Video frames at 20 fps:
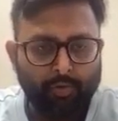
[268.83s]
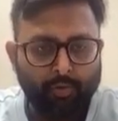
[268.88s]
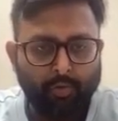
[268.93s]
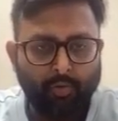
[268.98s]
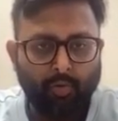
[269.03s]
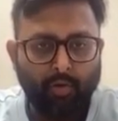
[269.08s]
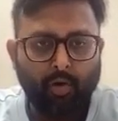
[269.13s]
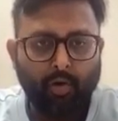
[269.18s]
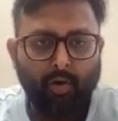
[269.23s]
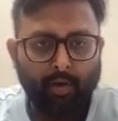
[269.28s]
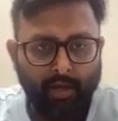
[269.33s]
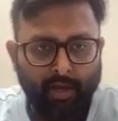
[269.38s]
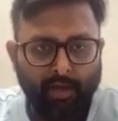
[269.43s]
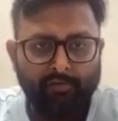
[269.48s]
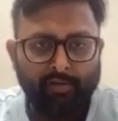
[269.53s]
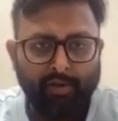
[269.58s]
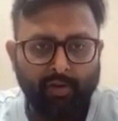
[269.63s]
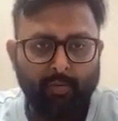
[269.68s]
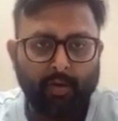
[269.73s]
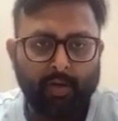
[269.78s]
to
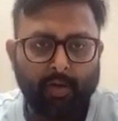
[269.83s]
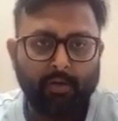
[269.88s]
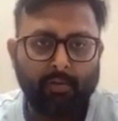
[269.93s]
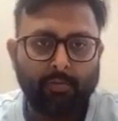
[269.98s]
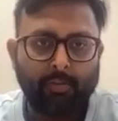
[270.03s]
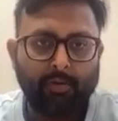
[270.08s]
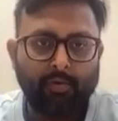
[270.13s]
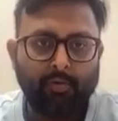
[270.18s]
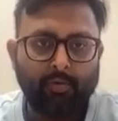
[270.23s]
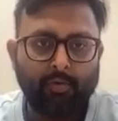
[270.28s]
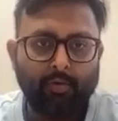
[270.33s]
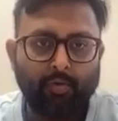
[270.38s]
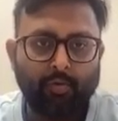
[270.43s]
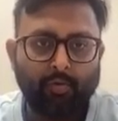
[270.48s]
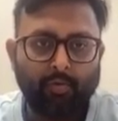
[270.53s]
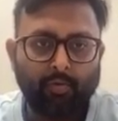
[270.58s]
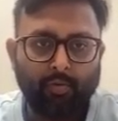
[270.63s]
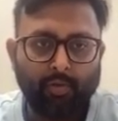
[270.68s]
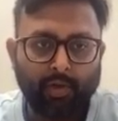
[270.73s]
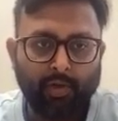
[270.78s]
everyone, I mean,
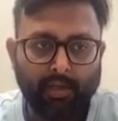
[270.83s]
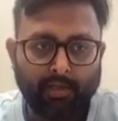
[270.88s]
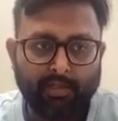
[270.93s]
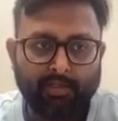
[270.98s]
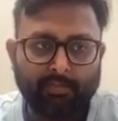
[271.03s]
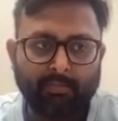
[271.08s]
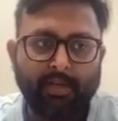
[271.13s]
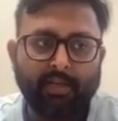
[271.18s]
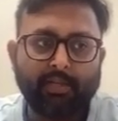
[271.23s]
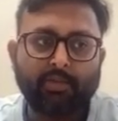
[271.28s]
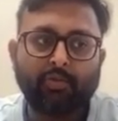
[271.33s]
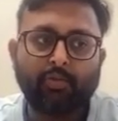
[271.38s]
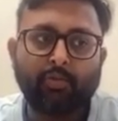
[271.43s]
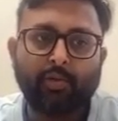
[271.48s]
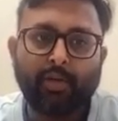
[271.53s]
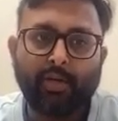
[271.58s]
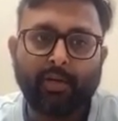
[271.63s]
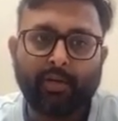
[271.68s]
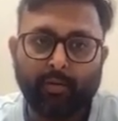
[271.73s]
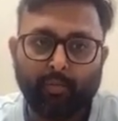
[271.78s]
who is my
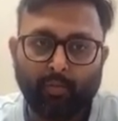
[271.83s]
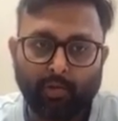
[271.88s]
student